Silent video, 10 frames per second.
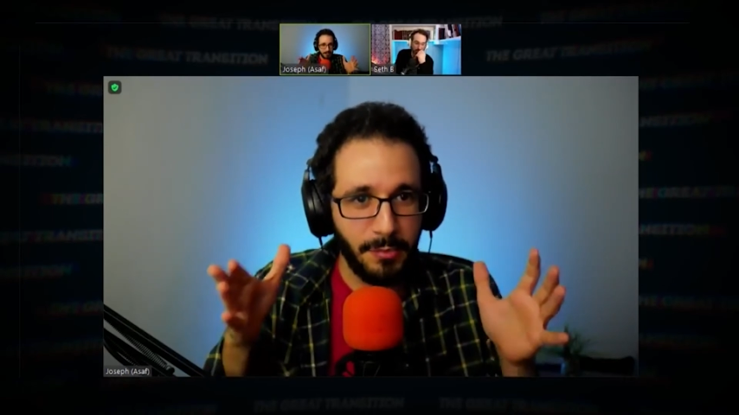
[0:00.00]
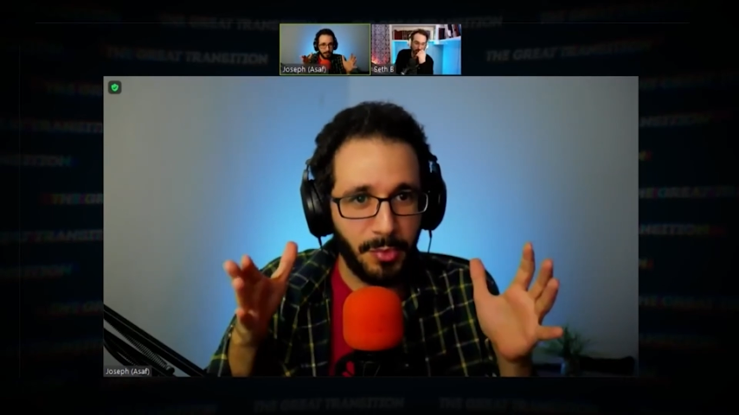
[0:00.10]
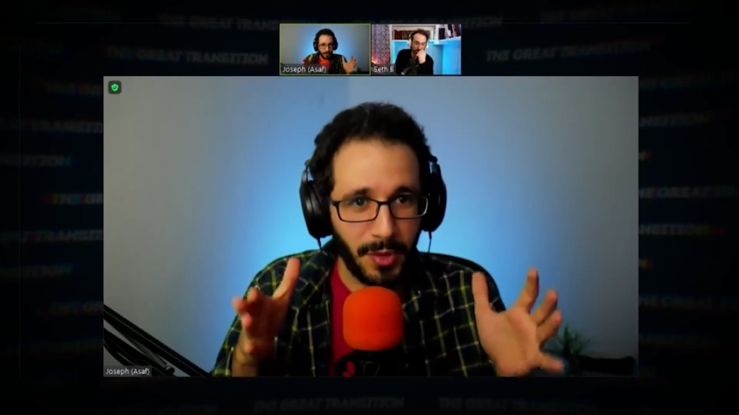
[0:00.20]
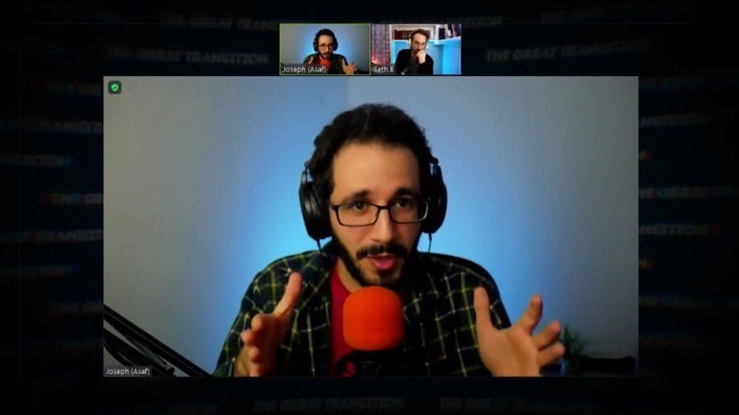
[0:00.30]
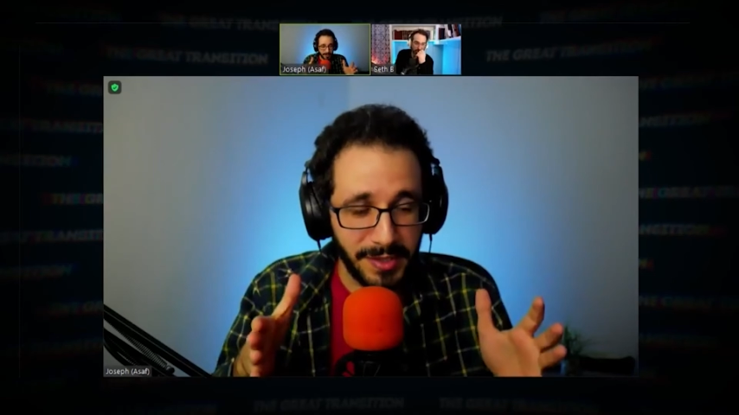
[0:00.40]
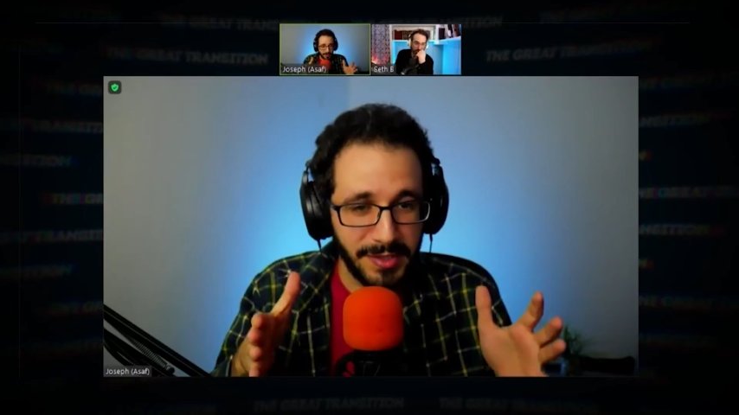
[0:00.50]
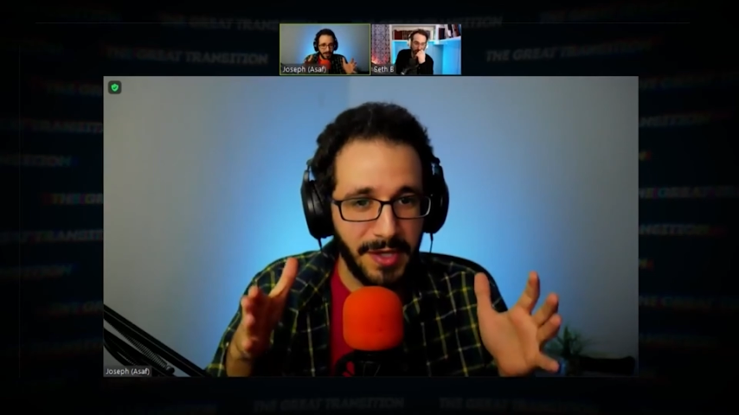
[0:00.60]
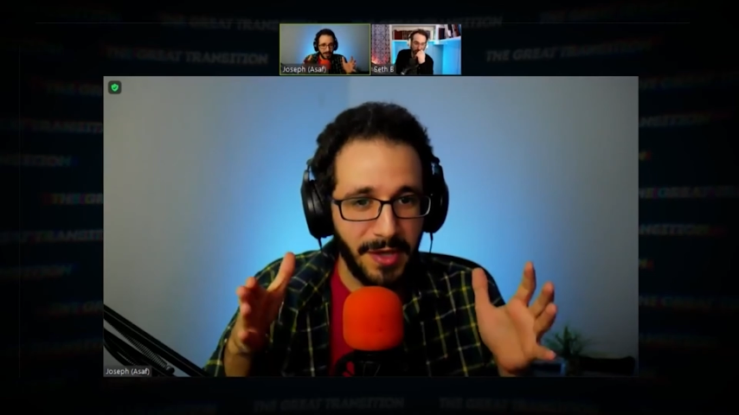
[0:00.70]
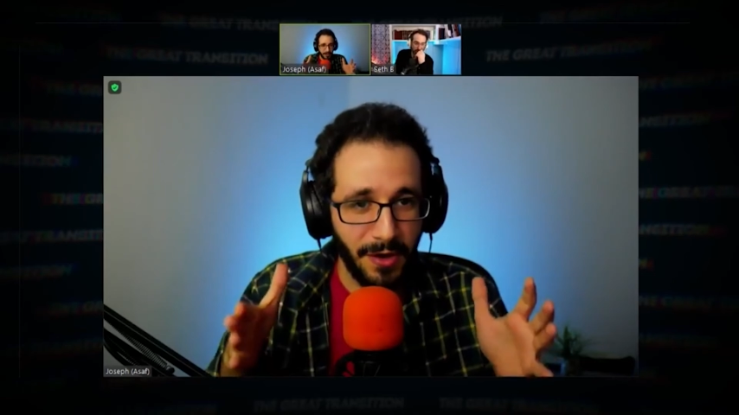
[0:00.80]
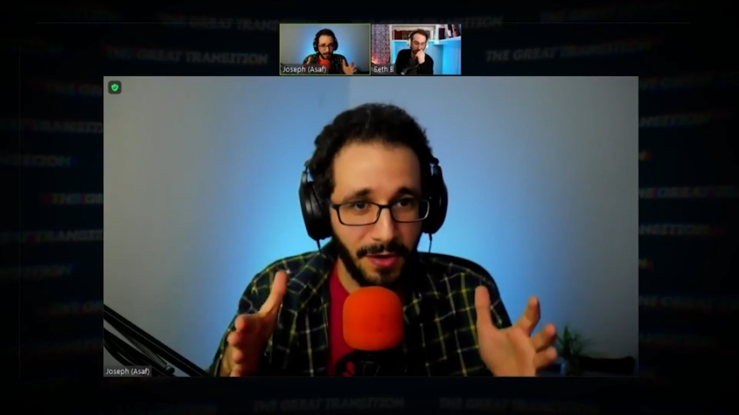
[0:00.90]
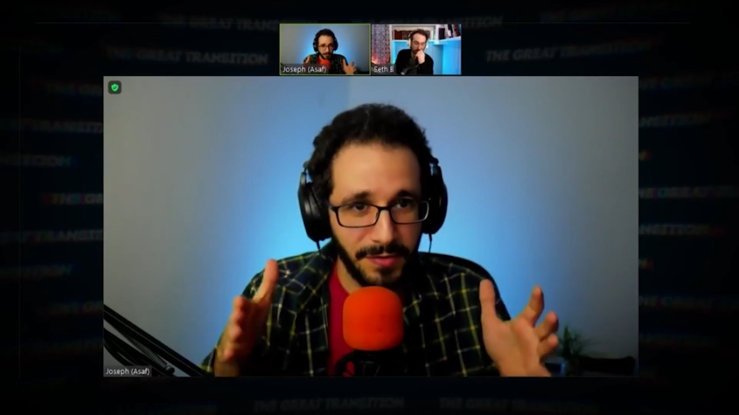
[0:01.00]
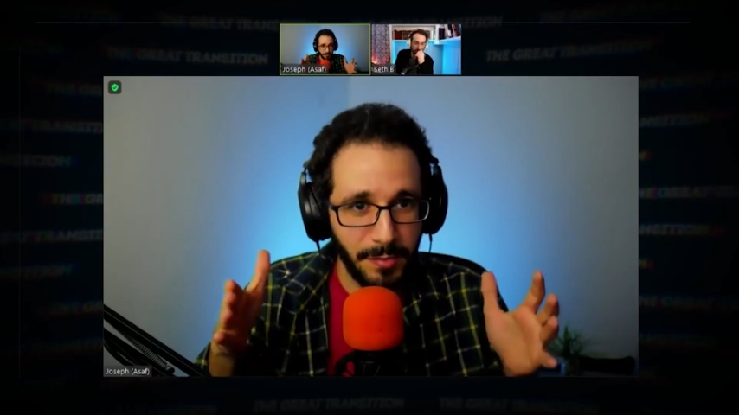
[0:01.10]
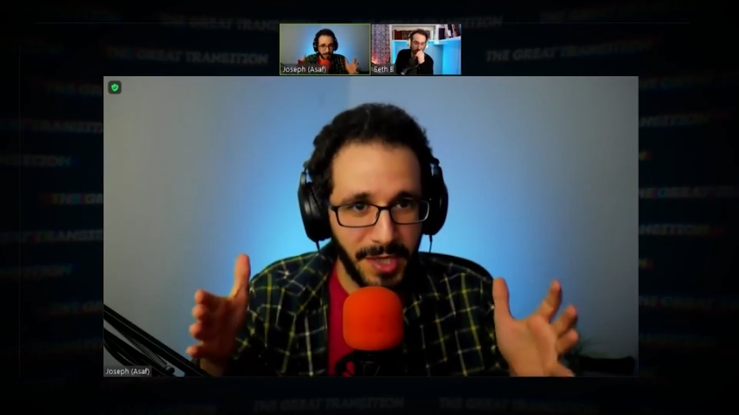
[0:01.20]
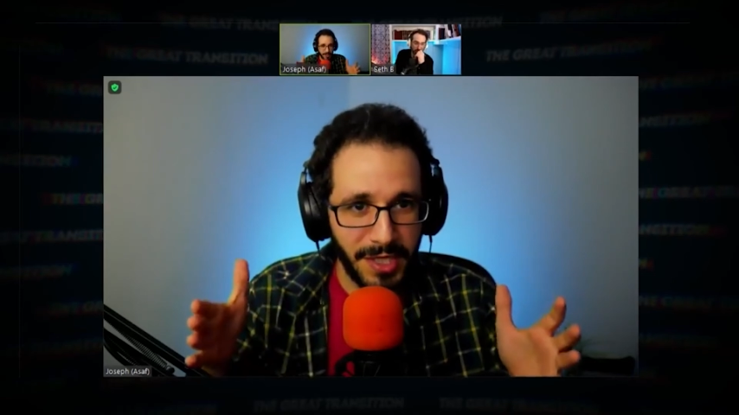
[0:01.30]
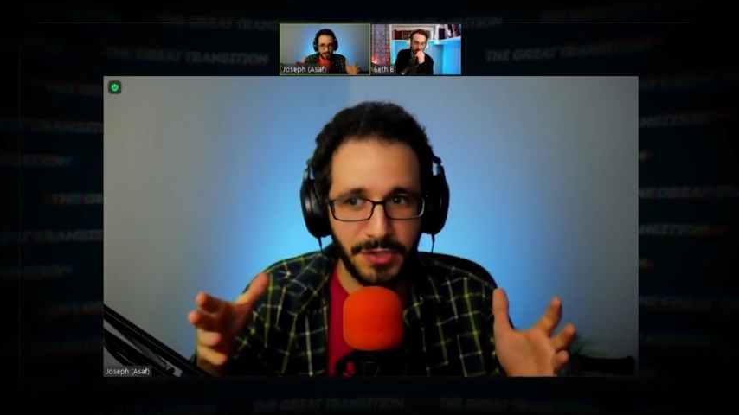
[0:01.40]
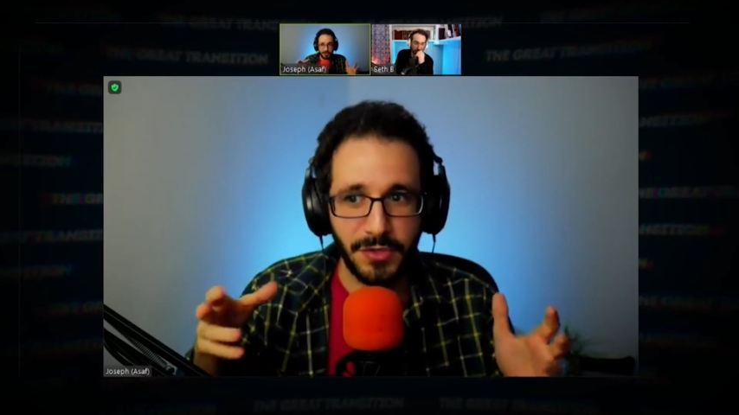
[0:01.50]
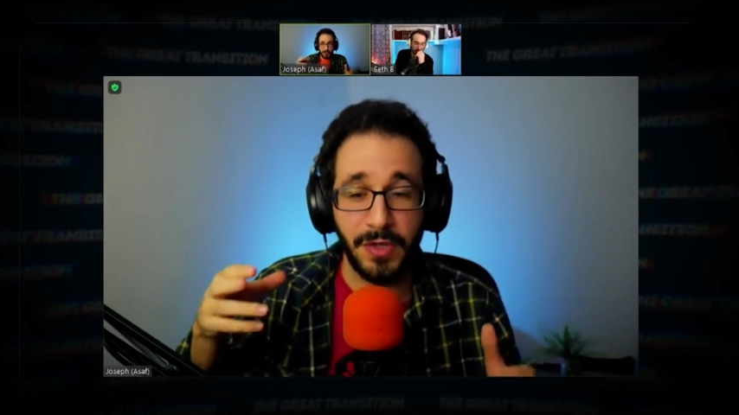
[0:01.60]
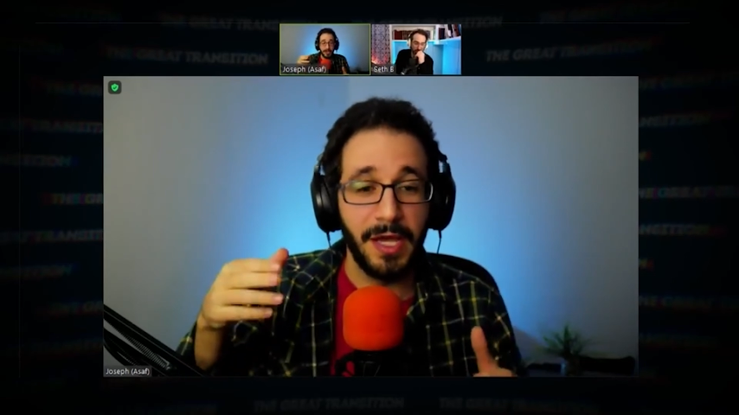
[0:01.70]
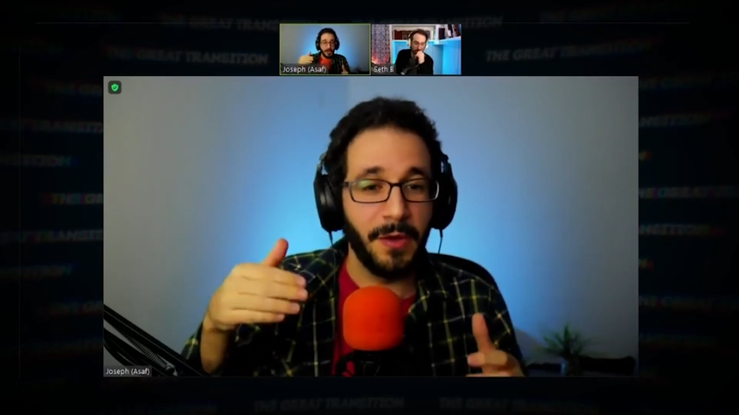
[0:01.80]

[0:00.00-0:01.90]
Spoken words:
part of the picture,